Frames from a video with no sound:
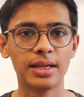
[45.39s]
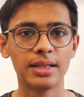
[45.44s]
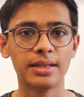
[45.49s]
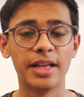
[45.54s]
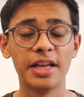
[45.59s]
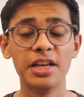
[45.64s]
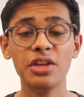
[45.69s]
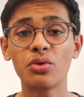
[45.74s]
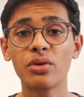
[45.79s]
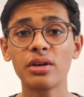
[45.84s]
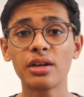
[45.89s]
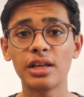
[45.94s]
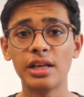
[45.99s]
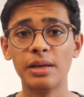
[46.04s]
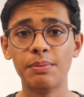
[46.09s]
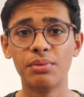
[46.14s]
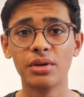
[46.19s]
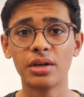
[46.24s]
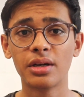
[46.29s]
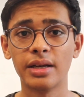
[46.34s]
Then you can
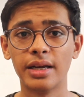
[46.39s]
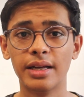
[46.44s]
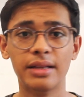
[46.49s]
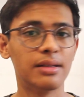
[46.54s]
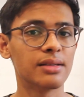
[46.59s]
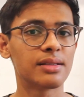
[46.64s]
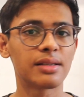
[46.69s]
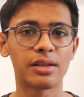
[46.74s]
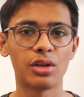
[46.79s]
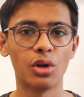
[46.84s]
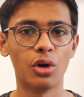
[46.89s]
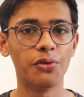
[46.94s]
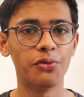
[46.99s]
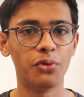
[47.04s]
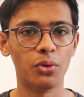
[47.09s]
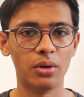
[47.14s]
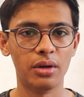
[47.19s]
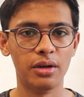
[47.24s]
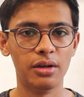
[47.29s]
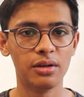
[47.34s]
keep it in the secure
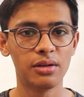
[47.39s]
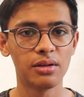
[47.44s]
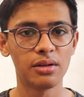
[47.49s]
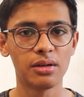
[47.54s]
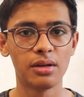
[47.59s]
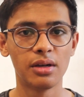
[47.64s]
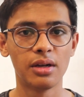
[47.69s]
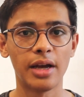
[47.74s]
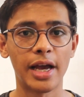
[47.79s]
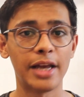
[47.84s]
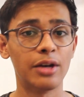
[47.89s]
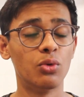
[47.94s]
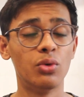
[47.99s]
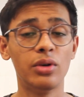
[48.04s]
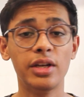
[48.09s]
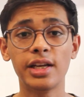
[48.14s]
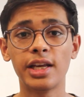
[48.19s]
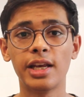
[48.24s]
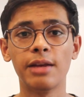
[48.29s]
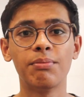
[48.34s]
folder and
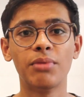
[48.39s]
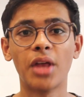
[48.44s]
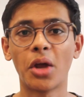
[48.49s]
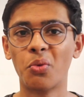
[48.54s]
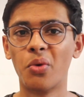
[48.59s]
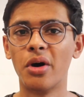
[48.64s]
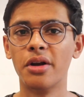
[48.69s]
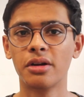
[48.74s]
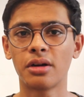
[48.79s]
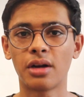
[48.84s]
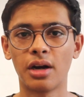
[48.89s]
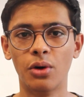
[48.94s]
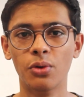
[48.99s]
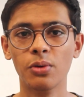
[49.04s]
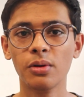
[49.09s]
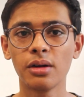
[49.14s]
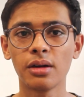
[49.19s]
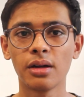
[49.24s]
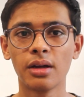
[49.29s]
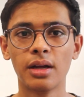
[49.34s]
only keep that one
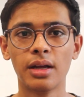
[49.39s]
account.